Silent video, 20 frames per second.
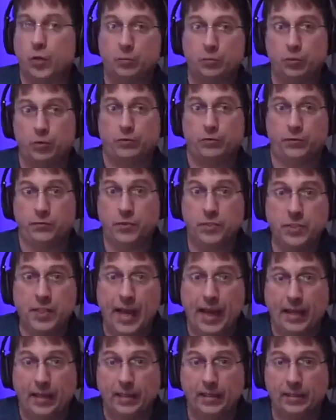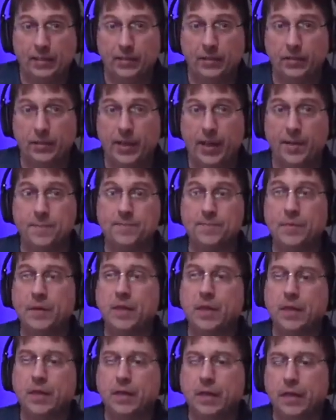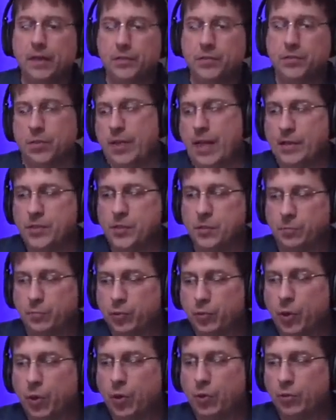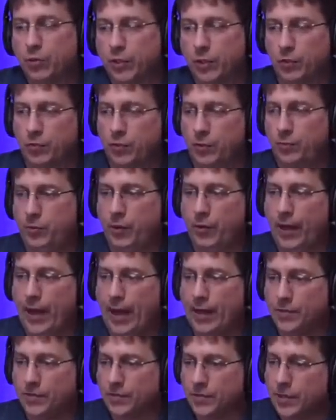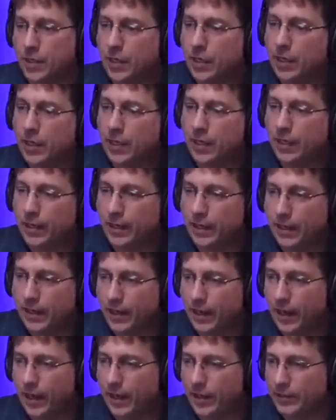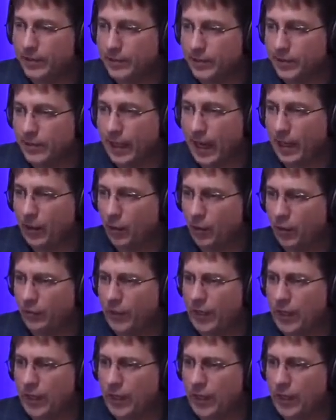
proof of stake. Okay, and so that's a pro that crypto has. I don't know if I